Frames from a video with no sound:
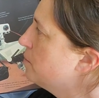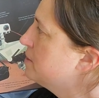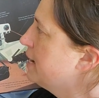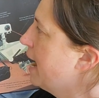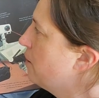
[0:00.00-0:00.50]

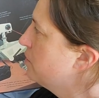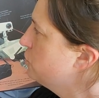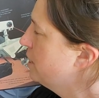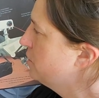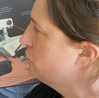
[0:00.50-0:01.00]
and how it
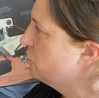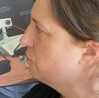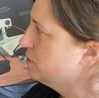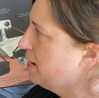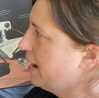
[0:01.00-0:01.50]
changed over
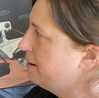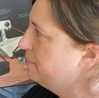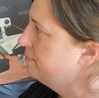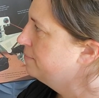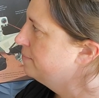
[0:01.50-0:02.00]
time.
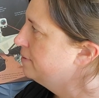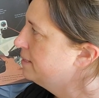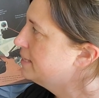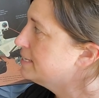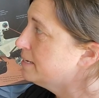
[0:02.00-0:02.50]

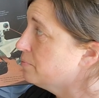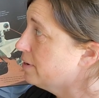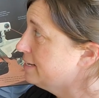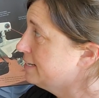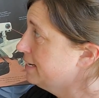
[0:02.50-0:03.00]
The deeper
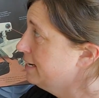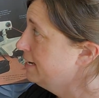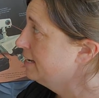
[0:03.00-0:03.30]
I dig,